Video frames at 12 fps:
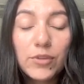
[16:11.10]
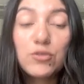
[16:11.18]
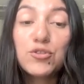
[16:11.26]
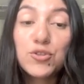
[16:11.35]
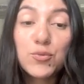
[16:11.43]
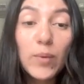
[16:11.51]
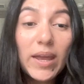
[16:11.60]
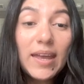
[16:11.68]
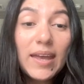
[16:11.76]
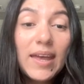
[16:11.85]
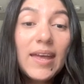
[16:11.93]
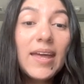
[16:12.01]
You just
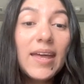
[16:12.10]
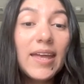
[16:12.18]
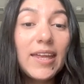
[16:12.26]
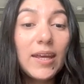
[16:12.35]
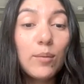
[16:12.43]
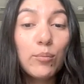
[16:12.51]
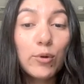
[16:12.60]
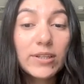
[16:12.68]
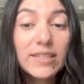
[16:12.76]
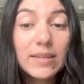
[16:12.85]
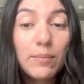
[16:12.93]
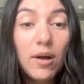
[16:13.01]
wait, it
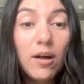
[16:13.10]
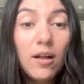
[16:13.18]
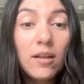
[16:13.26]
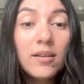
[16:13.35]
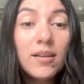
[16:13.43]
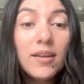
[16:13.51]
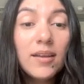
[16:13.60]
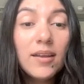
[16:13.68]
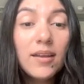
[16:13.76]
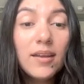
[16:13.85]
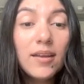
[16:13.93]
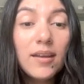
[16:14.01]
imports them all,
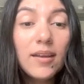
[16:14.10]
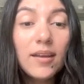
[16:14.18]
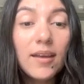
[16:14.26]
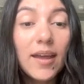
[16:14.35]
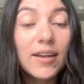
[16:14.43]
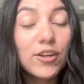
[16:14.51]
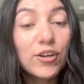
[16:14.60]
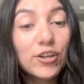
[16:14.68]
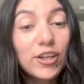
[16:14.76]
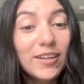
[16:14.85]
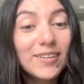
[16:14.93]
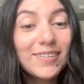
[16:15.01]
and you're
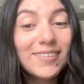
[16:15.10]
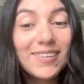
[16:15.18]
good.